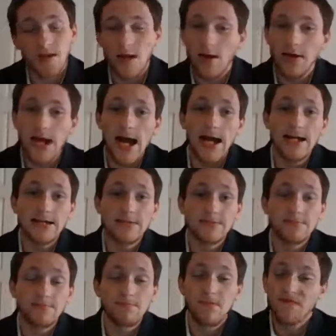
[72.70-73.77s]
Oh yeah,
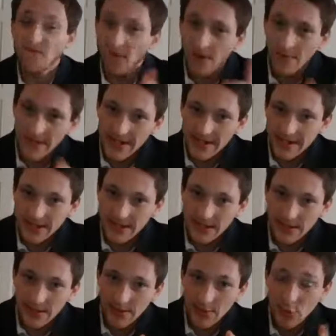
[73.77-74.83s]
and before we
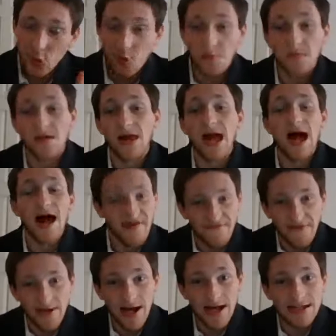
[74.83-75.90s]
continue, have
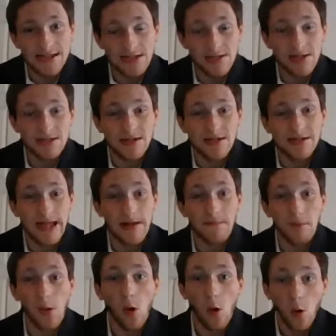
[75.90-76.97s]
you guys clicked on that
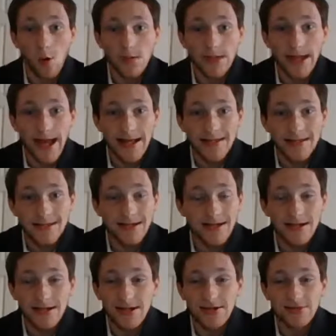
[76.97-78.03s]
poll yet?
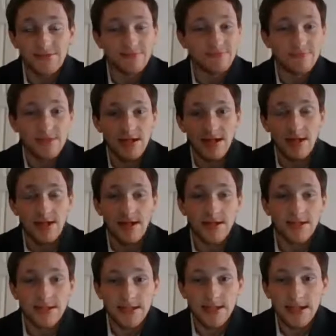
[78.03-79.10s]

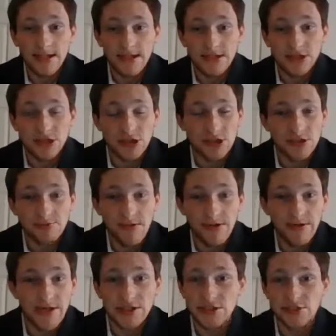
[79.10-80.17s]
The choose
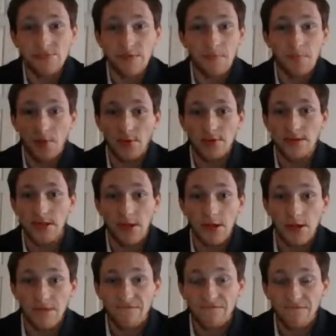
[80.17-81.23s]
whether I should reboot
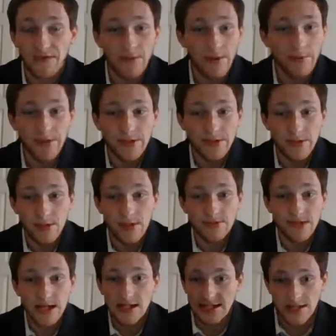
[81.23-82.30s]
the Female Muto Loves
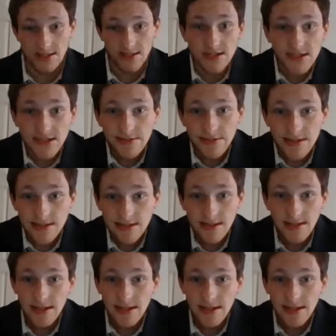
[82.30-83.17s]
Godzilla series?